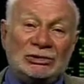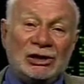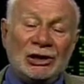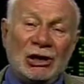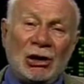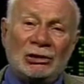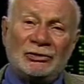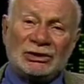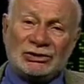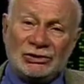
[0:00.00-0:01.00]
nearly all of
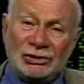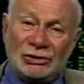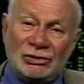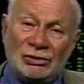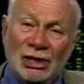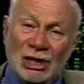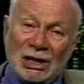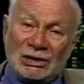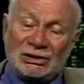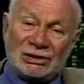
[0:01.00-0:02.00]
us do
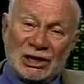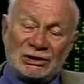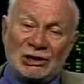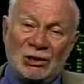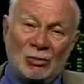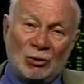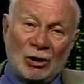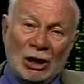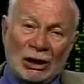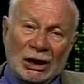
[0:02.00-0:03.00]
is essentially
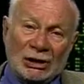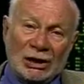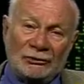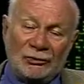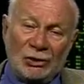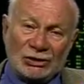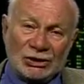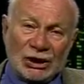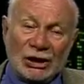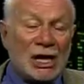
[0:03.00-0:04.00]
moronic and
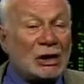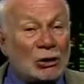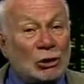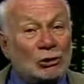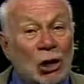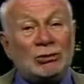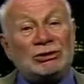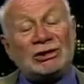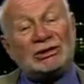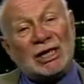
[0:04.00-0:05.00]
unfortunate. No
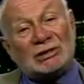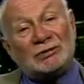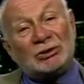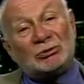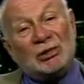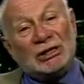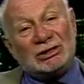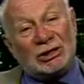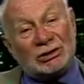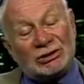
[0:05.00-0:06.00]
successful
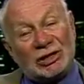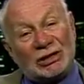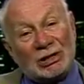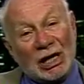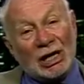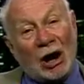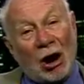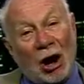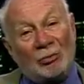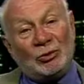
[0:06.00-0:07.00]
species can
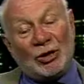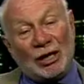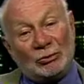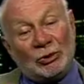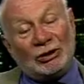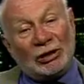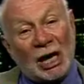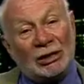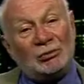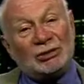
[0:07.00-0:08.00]
operate with
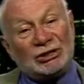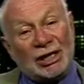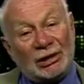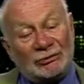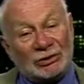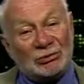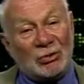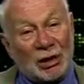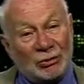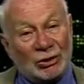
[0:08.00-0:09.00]
90% of its
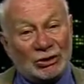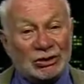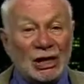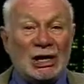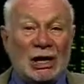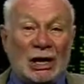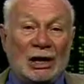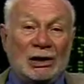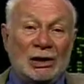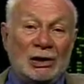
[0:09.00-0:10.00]
members
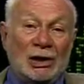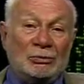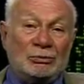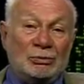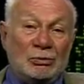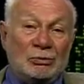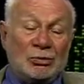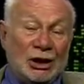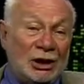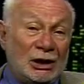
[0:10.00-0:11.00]
uh, uh,
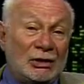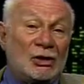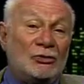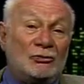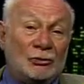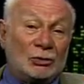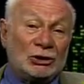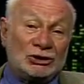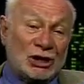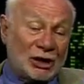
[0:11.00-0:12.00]
being
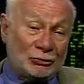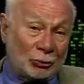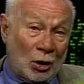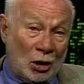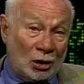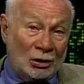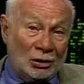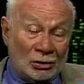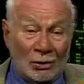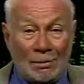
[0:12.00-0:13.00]
foolish and wrong.
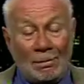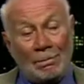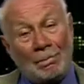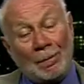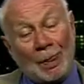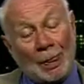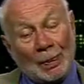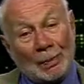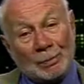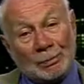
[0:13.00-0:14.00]
Uh,
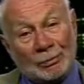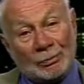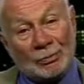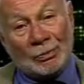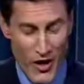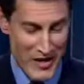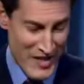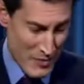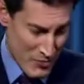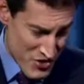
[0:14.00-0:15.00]
well, he'd quibble with your
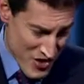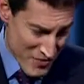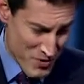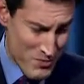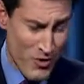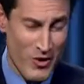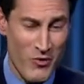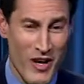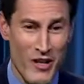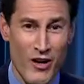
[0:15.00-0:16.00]
98%, but moving
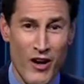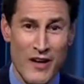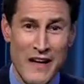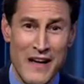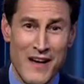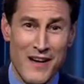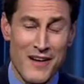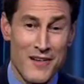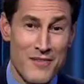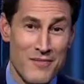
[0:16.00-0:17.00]
right along.
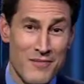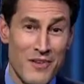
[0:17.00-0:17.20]
90%.